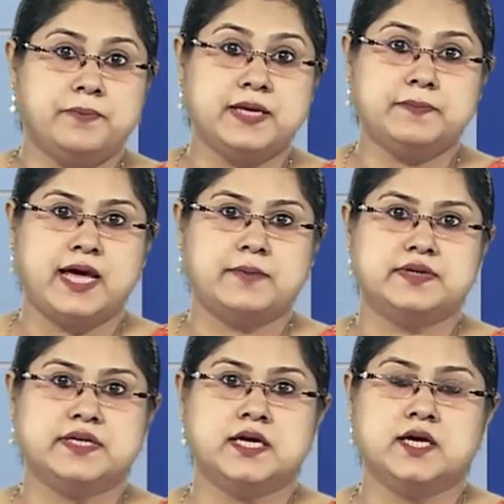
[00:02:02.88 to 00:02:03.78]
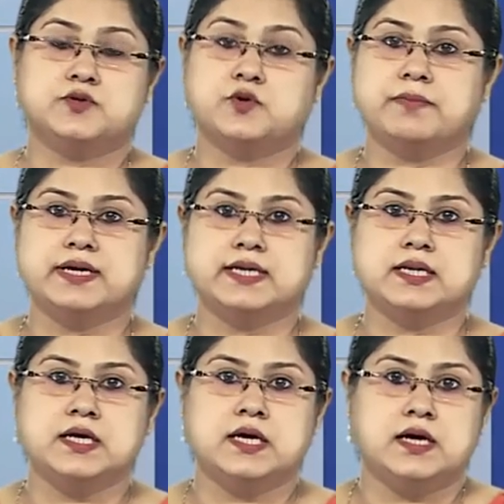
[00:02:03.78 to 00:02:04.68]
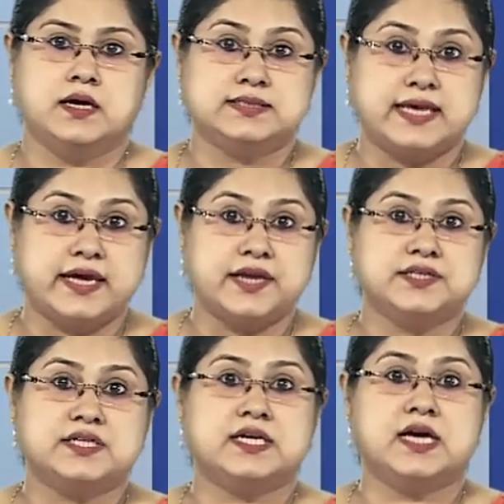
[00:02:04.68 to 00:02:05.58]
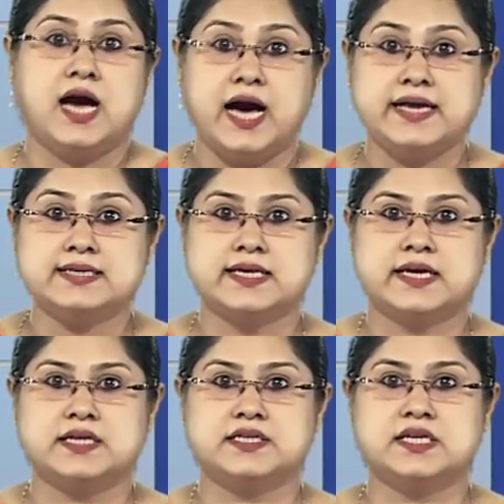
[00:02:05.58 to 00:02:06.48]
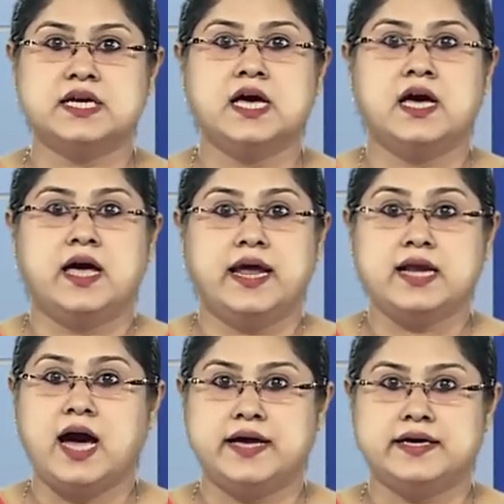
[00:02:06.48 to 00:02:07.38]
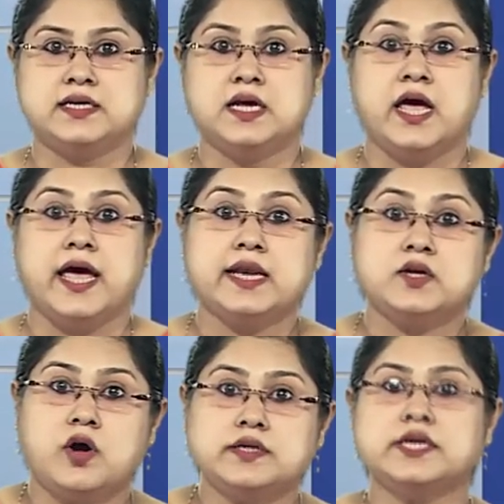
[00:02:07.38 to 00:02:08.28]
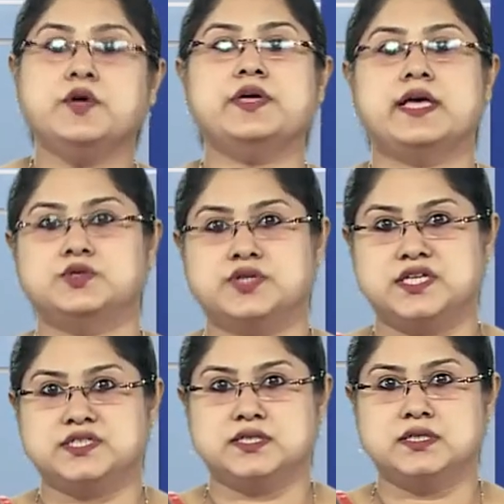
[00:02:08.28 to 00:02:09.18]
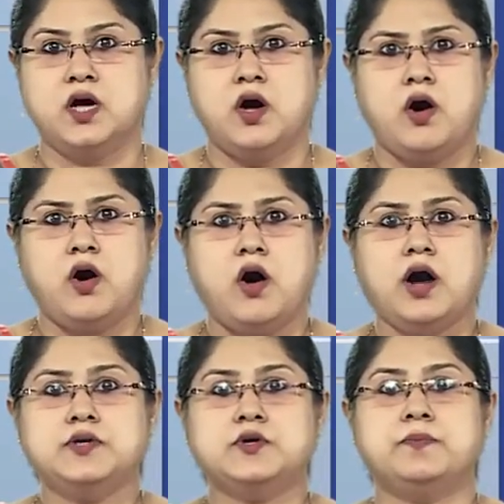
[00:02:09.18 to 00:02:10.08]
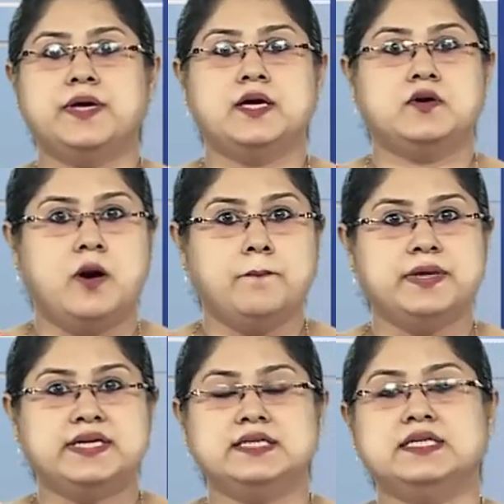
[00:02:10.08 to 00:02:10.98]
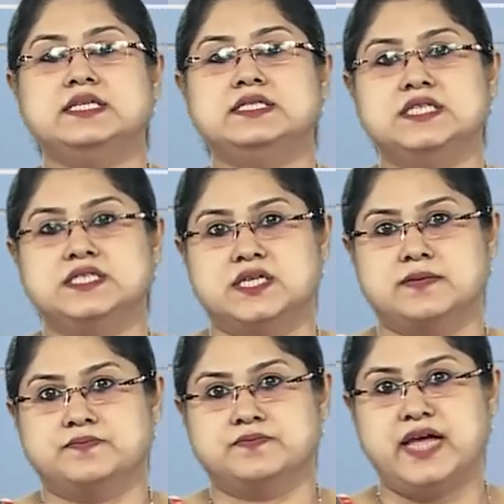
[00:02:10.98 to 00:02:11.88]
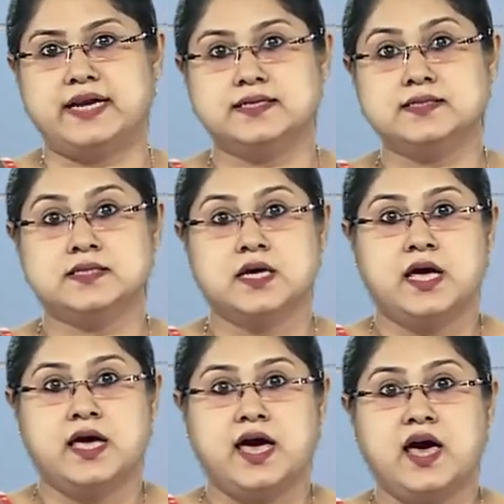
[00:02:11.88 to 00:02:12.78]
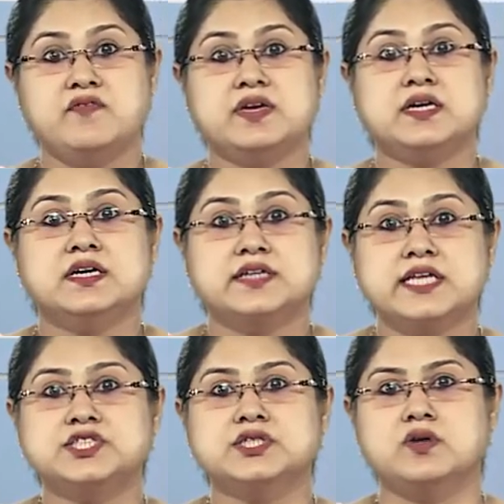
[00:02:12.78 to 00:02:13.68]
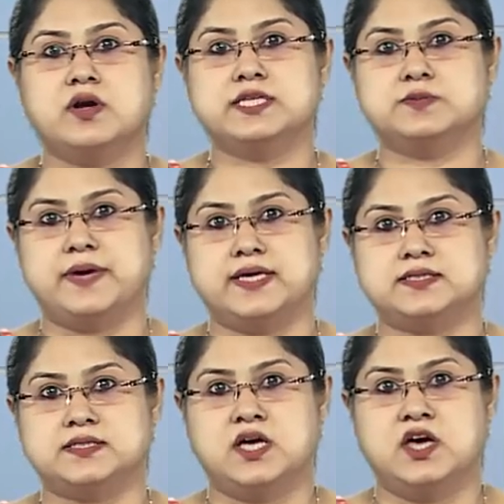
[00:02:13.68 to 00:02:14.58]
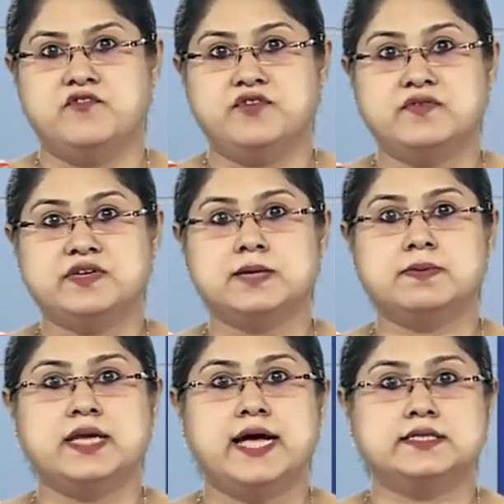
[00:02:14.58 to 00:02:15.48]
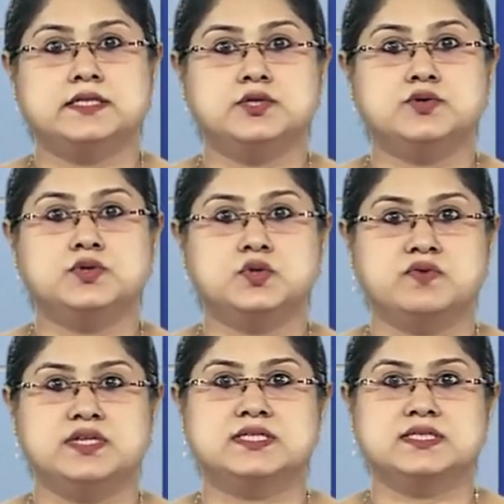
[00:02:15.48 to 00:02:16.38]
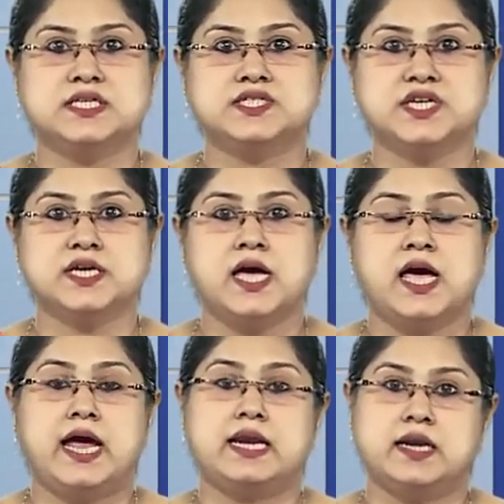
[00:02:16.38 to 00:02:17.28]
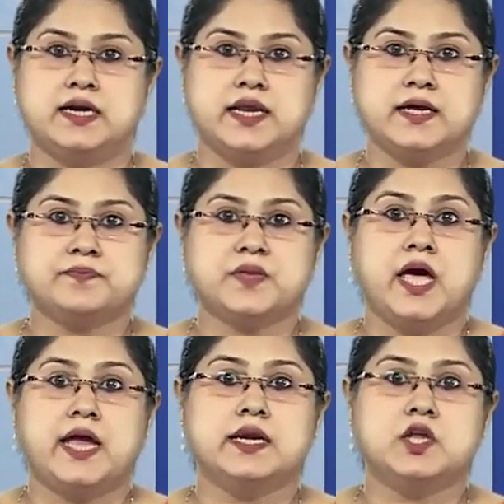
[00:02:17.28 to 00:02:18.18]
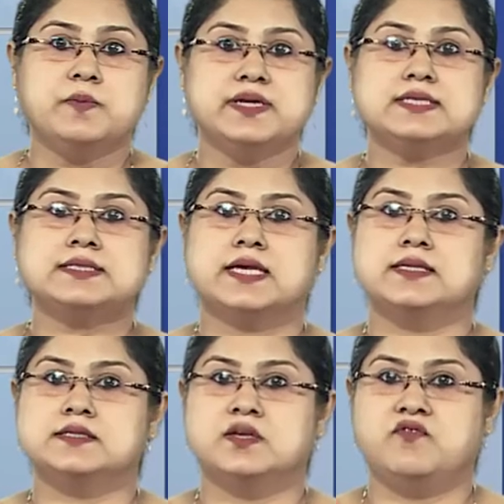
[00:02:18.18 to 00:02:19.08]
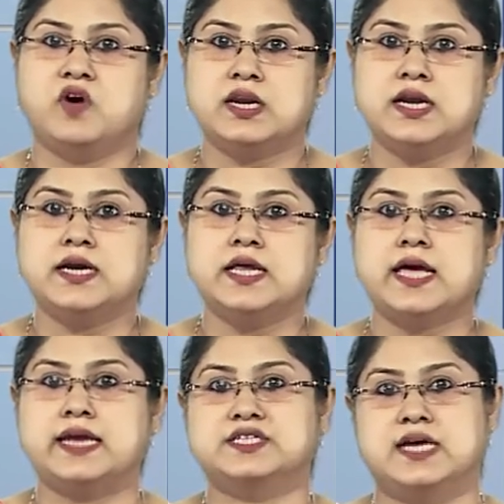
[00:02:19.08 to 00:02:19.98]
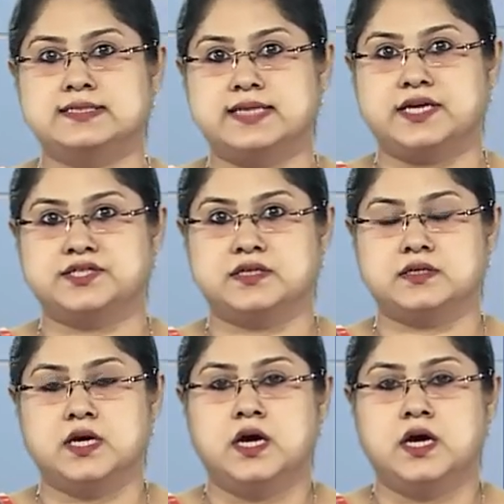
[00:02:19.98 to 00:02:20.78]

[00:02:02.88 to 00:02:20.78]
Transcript: pre-primary through middle, secondary, higher secondary and higher and continuing education ought to be competent in teaching, that is, having rich knowledge base, favorable attitude towards teaching and learning and numerous skills for learning and transaction.